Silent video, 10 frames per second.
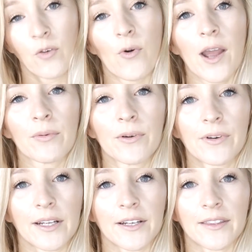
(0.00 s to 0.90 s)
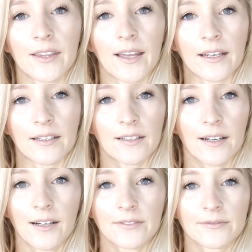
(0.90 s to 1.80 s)
Why ruin a good thing, you
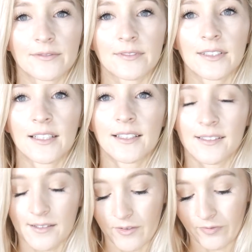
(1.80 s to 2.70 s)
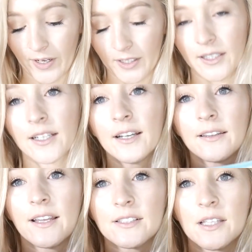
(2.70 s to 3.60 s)
know? It's not fair.
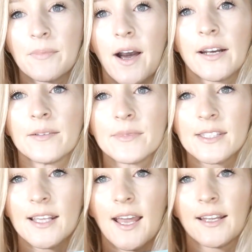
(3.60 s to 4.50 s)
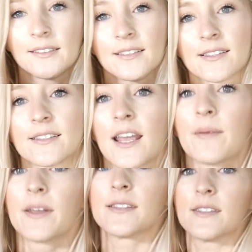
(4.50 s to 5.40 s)
These are the bottoms, okay?
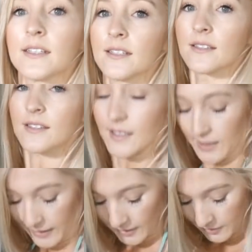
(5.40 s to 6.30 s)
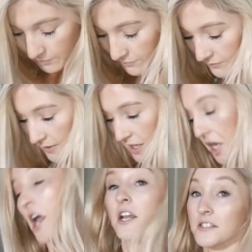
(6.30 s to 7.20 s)
Same as these, like
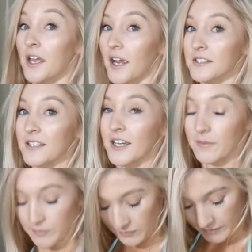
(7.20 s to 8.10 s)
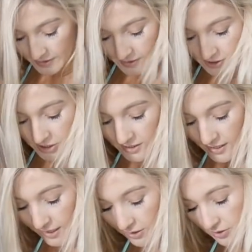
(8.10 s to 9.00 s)
exact same. This is just
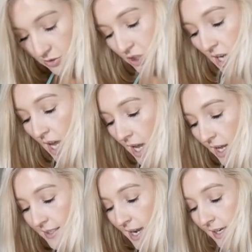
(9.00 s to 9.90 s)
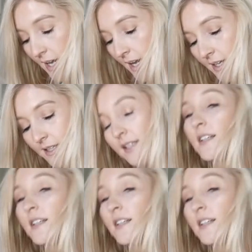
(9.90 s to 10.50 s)
like crochet, tie-dye.